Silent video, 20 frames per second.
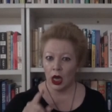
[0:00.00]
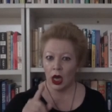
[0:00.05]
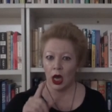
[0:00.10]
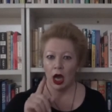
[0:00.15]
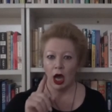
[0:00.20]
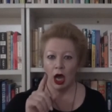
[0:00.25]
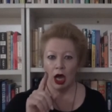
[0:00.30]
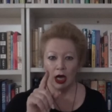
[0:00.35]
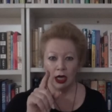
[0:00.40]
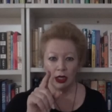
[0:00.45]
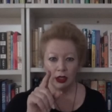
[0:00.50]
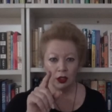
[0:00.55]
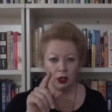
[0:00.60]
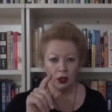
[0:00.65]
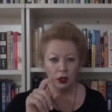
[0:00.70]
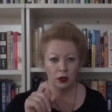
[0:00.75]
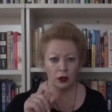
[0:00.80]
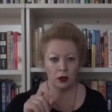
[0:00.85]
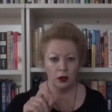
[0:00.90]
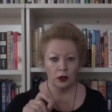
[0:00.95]
are
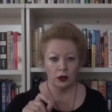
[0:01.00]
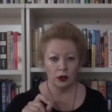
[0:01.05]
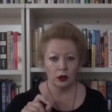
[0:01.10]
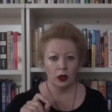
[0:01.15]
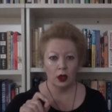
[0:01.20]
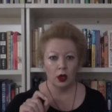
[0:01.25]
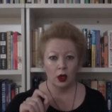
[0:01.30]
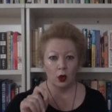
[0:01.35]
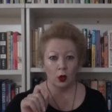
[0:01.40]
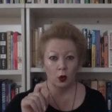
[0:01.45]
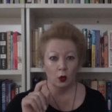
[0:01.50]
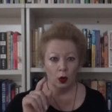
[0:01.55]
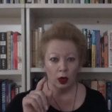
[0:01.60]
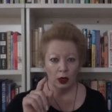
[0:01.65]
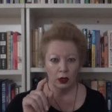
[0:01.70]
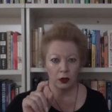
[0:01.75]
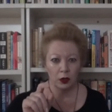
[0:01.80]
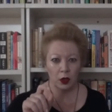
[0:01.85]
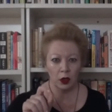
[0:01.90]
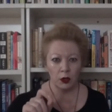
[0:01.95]
you one
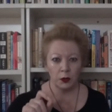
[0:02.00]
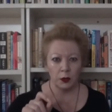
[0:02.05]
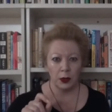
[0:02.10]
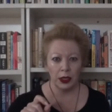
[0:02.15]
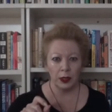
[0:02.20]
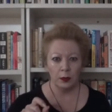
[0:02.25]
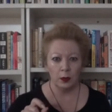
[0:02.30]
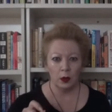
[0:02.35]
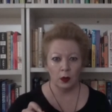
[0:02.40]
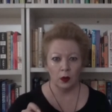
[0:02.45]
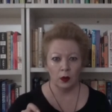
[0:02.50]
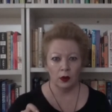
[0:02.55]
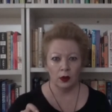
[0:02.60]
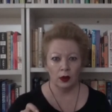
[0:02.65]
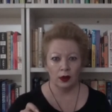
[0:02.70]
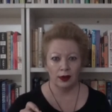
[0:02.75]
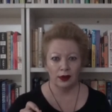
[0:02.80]
of those people